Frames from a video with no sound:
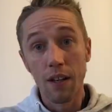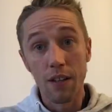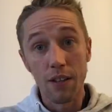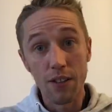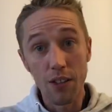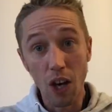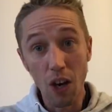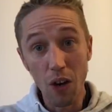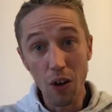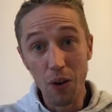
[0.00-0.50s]

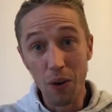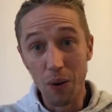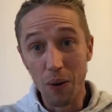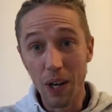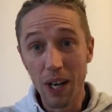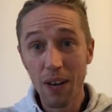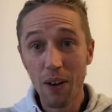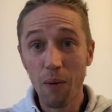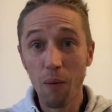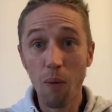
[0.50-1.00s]
So,
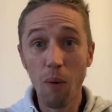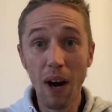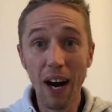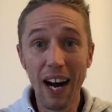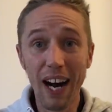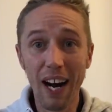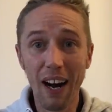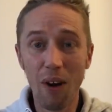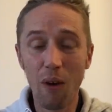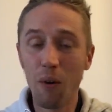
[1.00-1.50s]

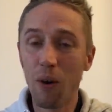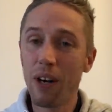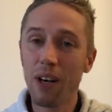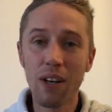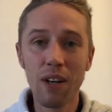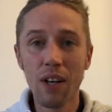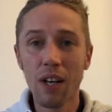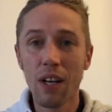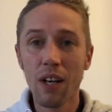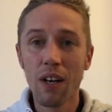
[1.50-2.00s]
wow,
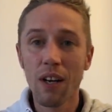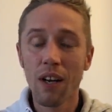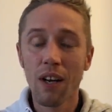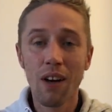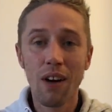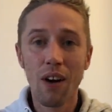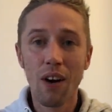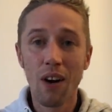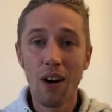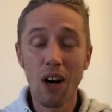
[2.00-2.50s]

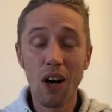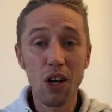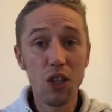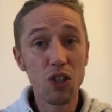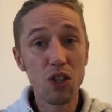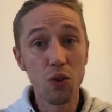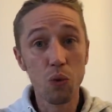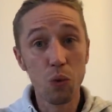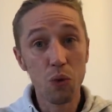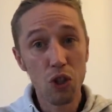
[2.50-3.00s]

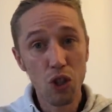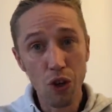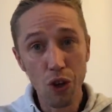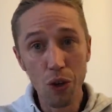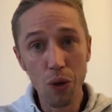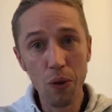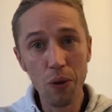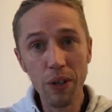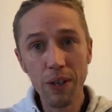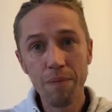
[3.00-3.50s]
Arsenal
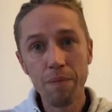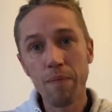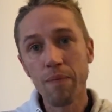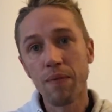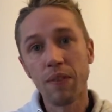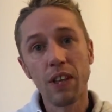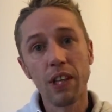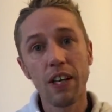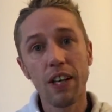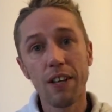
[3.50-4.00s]
2,
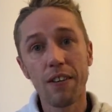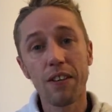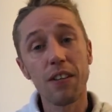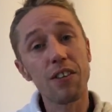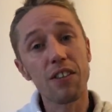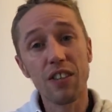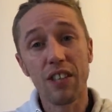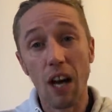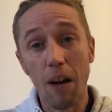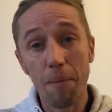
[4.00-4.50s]
the
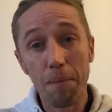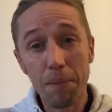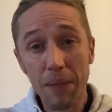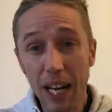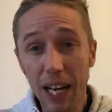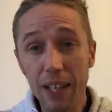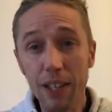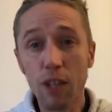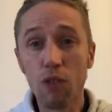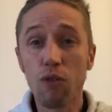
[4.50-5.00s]
scum
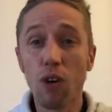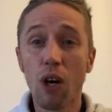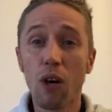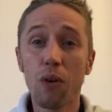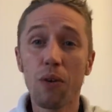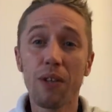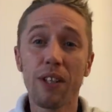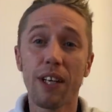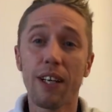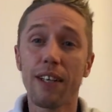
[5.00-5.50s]
down the
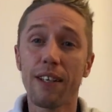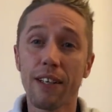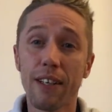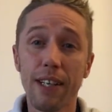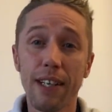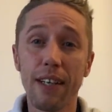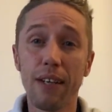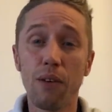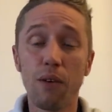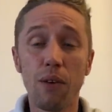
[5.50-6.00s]
road,
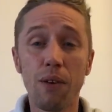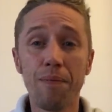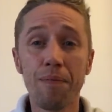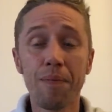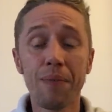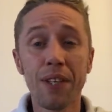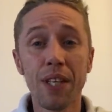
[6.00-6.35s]
0.